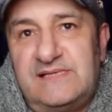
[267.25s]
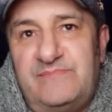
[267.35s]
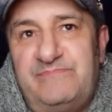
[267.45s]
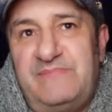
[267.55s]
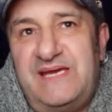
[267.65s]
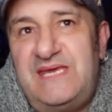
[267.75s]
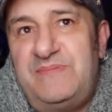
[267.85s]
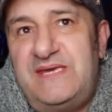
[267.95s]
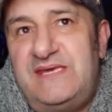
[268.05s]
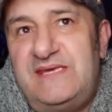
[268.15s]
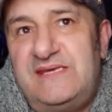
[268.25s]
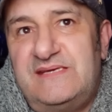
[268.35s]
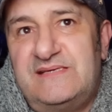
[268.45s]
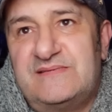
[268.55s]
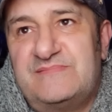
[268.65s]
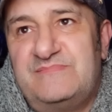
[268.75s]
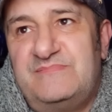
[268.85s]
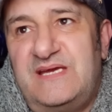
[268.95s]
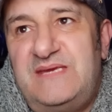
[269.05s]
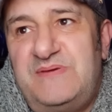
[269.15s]
maybe
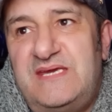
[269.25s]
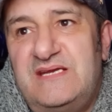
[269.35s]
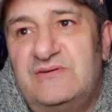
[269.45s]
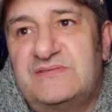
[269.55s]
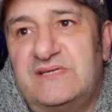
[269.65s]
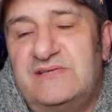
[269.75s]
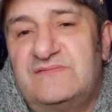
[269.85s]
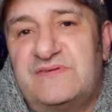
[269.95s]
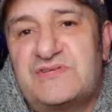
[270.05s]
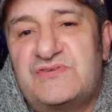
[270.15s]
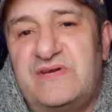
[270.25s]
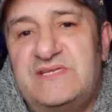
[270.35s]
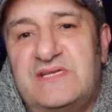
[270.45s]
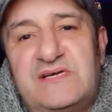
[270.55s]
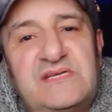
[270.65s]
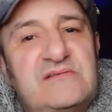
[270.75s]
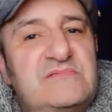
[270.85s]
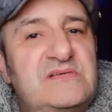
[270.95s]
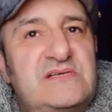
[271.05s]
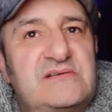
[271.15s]
he looked a little frustrated. I
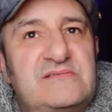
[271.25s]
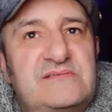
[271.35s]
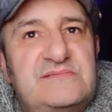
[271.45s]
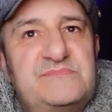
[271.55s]
don't know.